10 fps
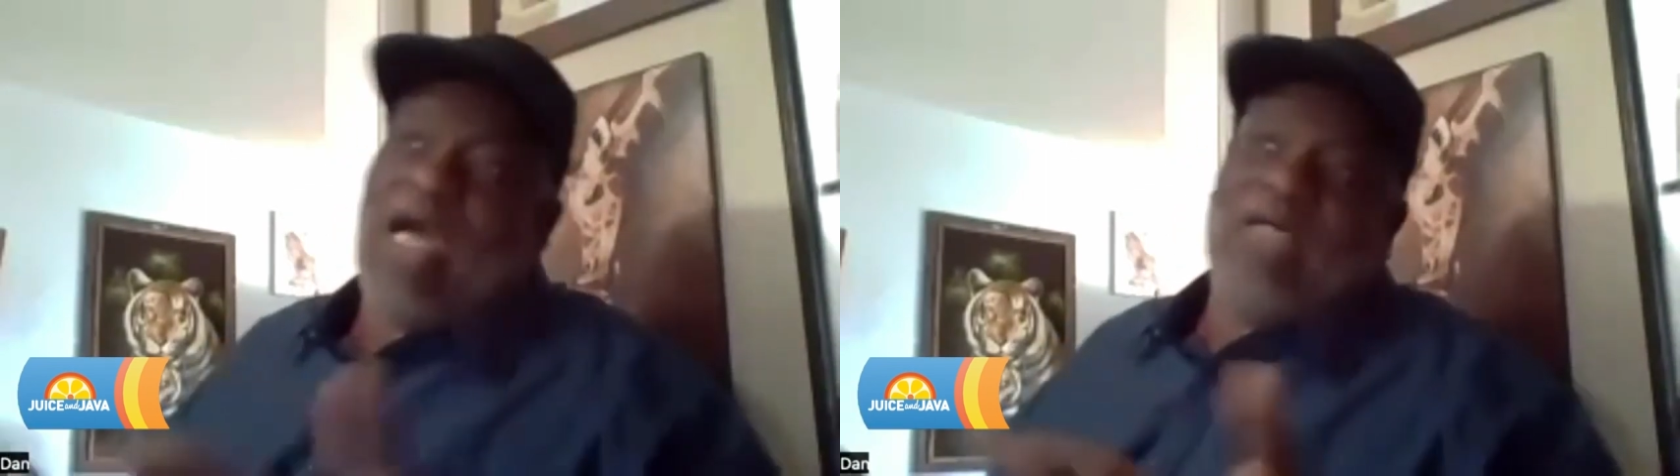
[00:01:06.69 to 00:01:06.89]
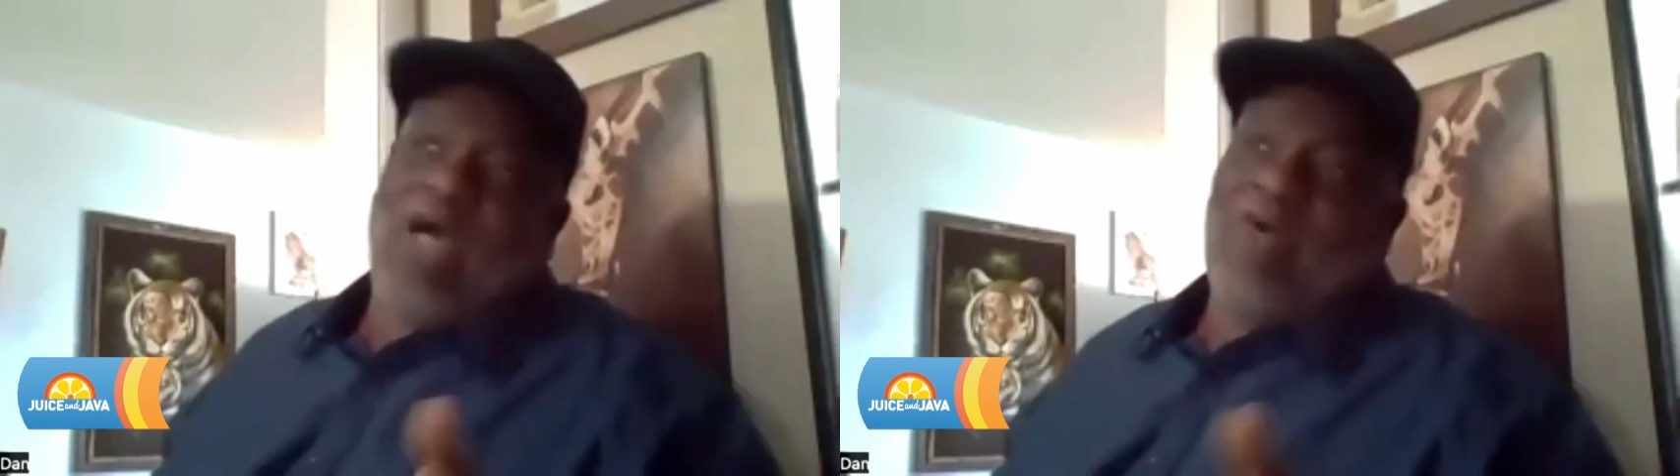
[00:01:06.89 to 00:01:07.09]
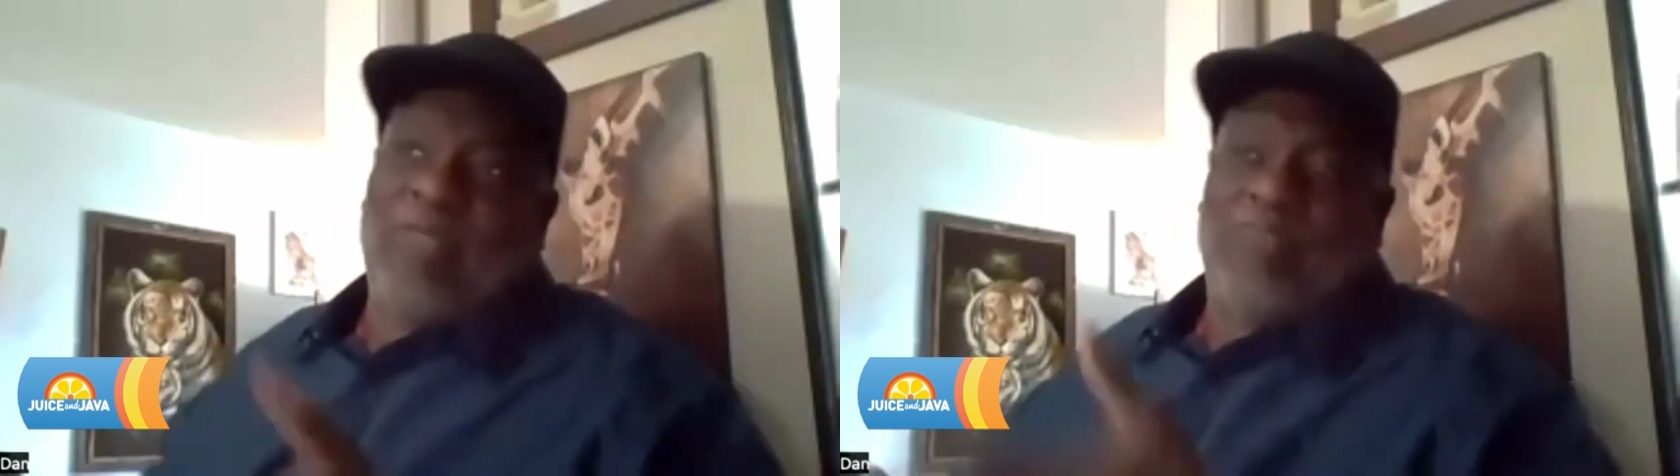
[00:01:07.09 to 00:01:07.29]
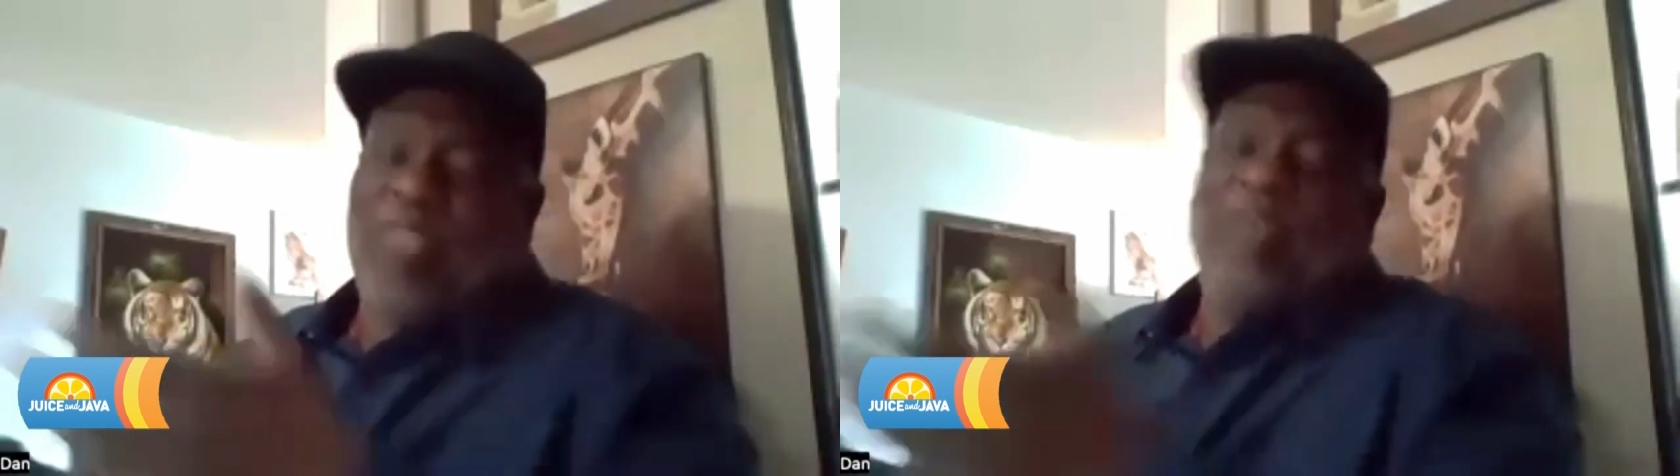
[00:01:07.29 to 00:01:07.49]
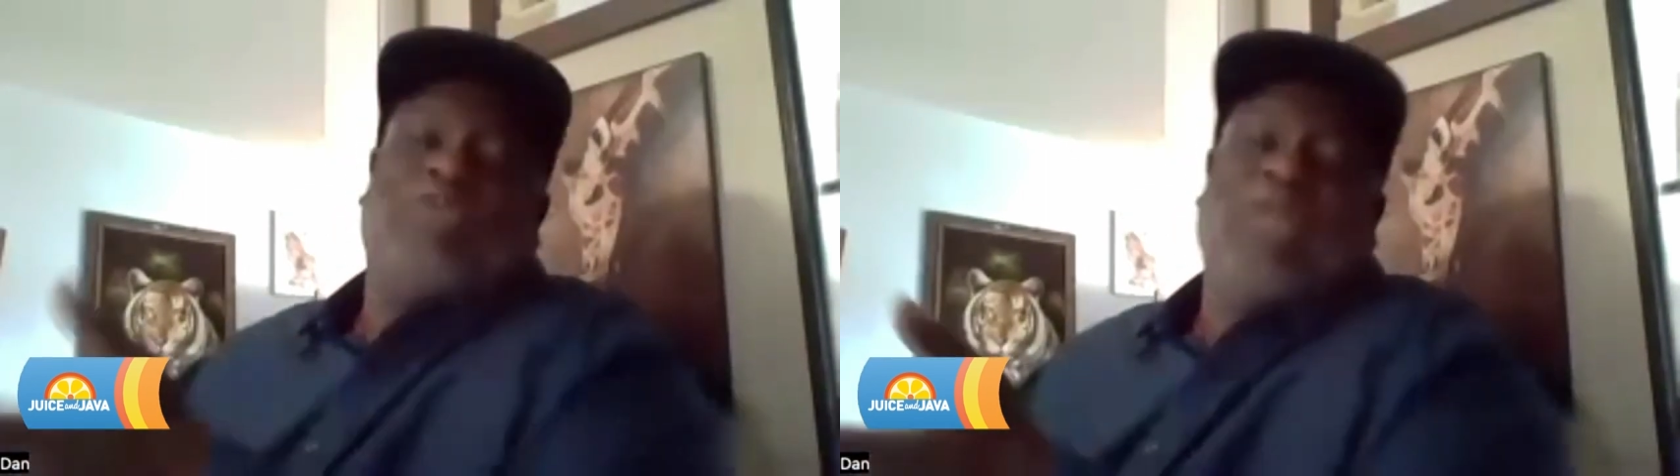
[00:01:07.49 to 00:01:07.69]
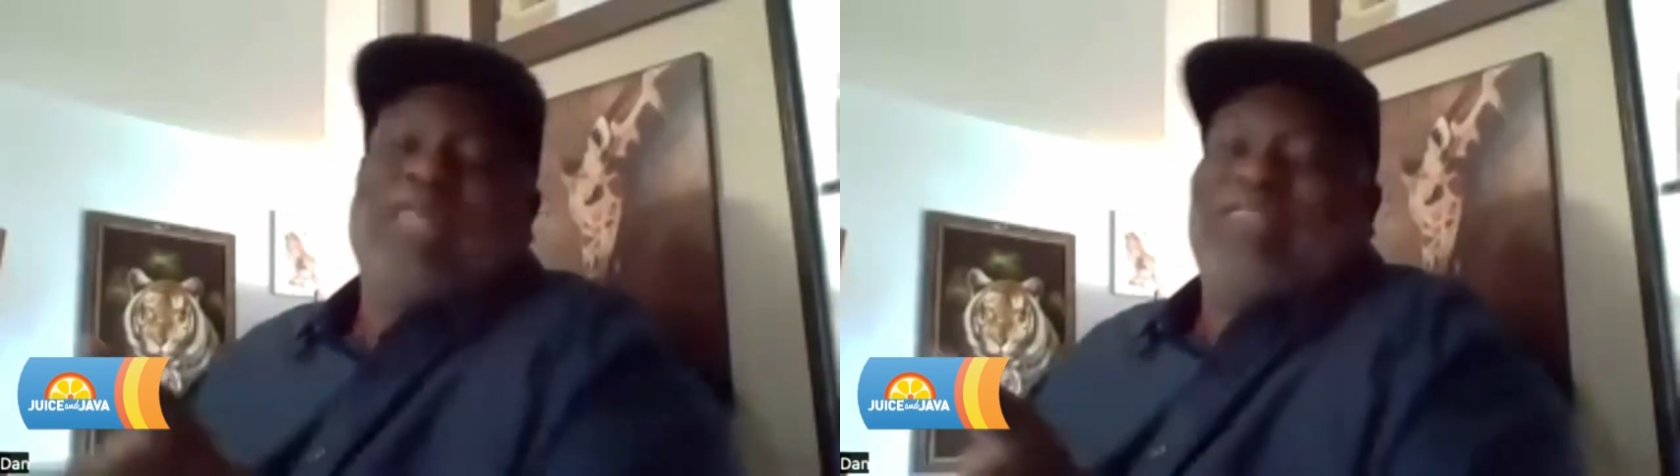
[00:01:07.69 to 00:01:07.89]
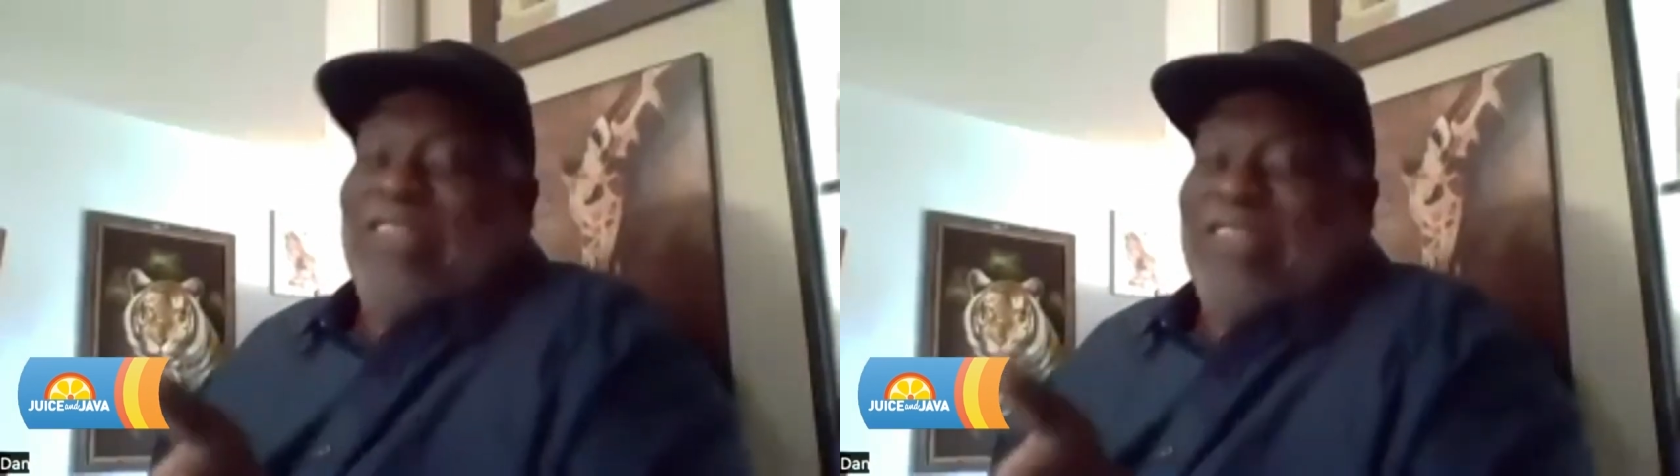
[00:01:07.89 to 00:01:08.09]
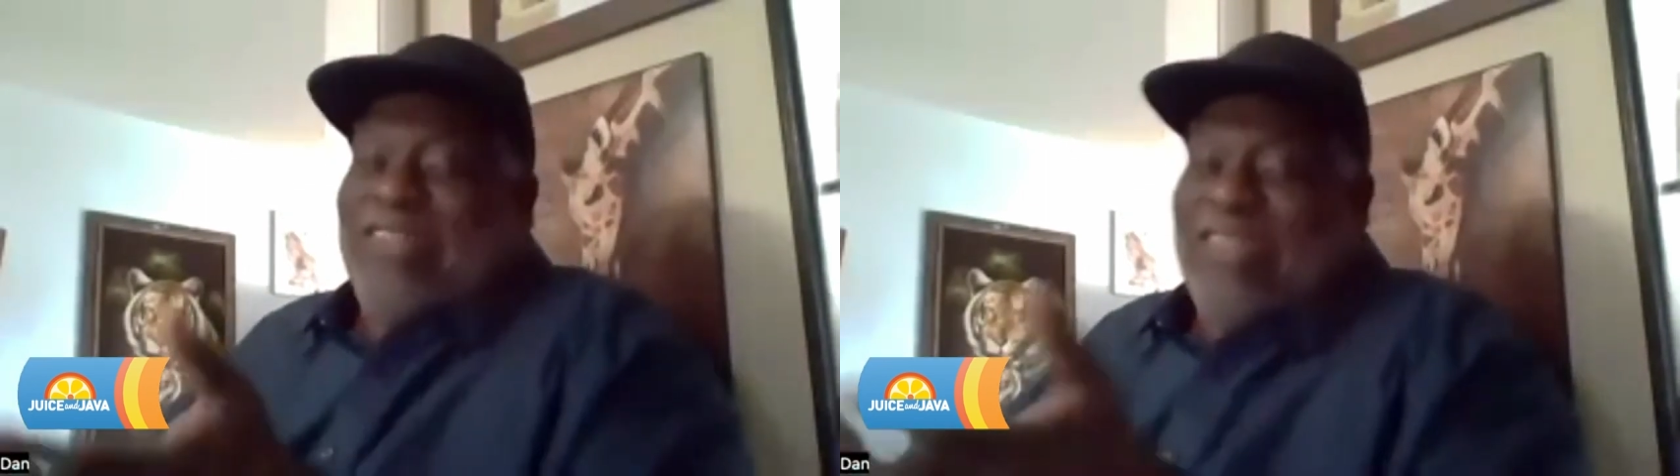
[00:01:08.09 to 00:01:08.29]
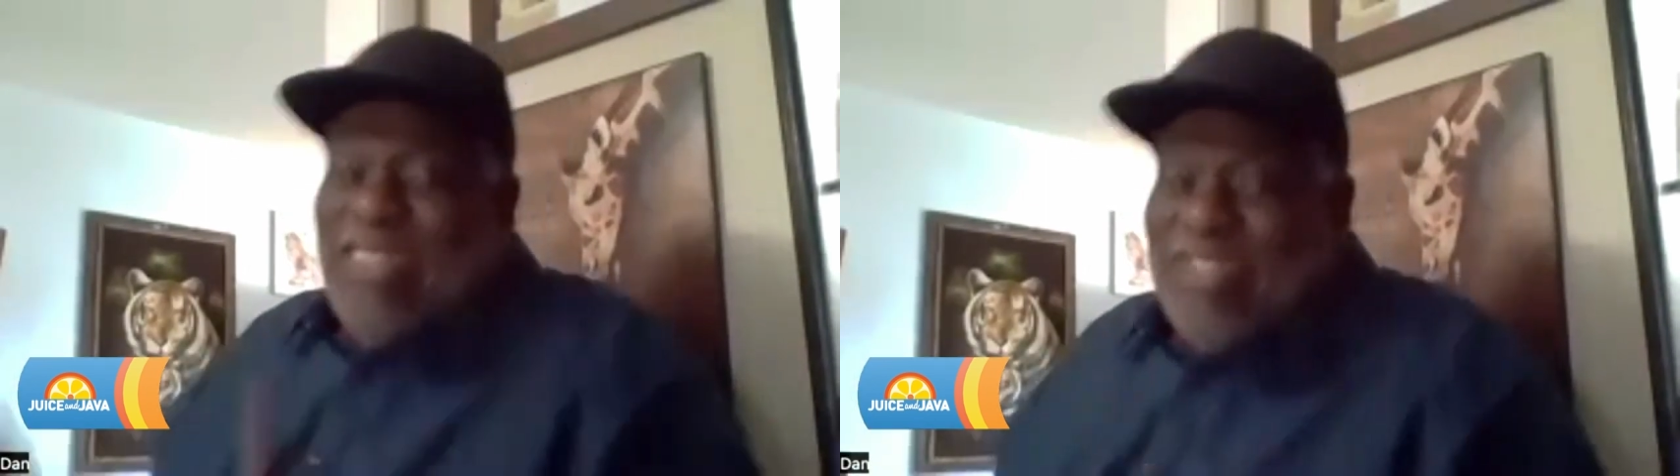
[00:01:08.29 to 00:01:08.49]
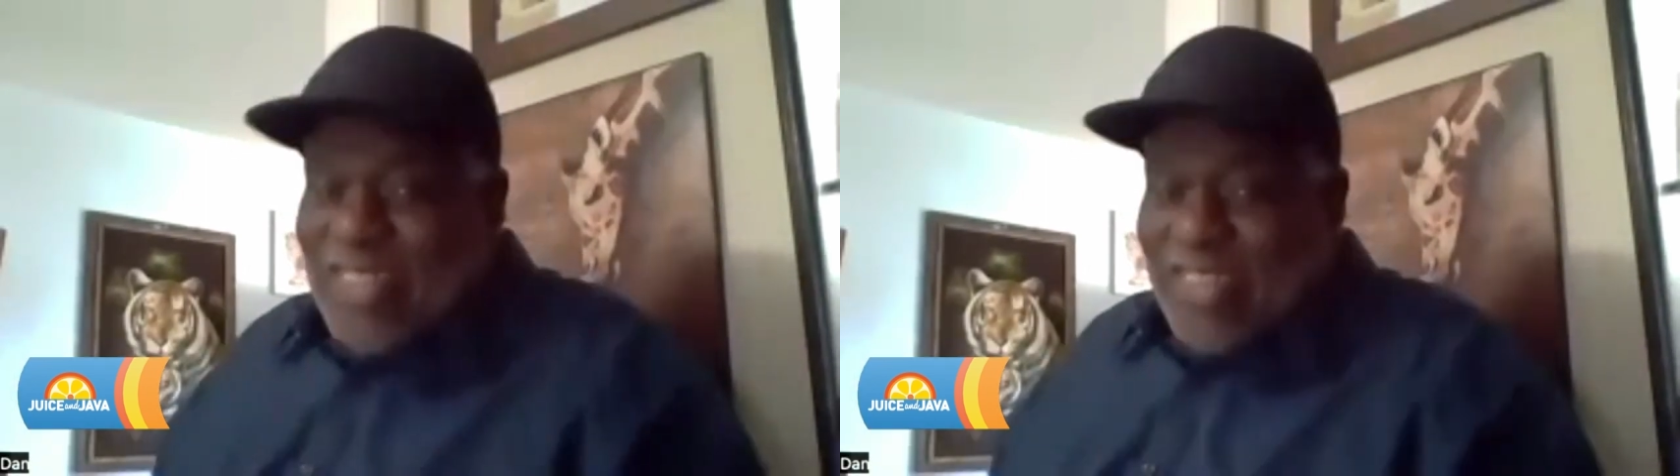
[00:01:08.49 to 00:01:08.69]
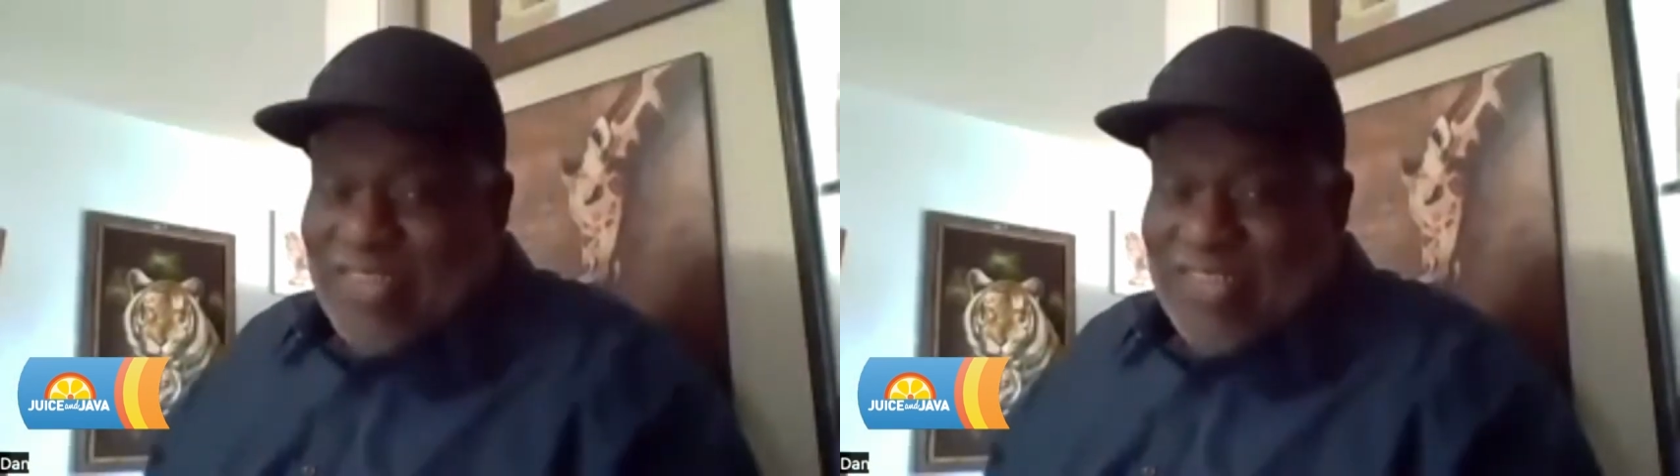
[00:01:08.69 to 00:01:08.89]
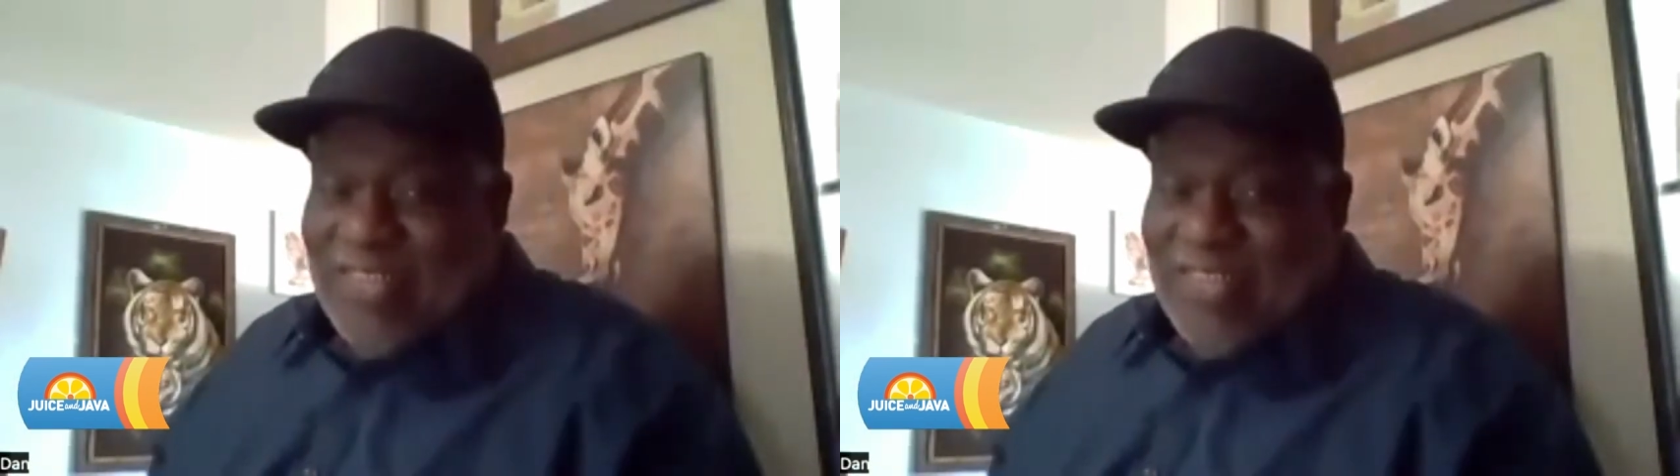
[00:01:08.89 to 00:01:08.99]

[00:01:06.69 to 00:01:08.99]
All right, people has to see this,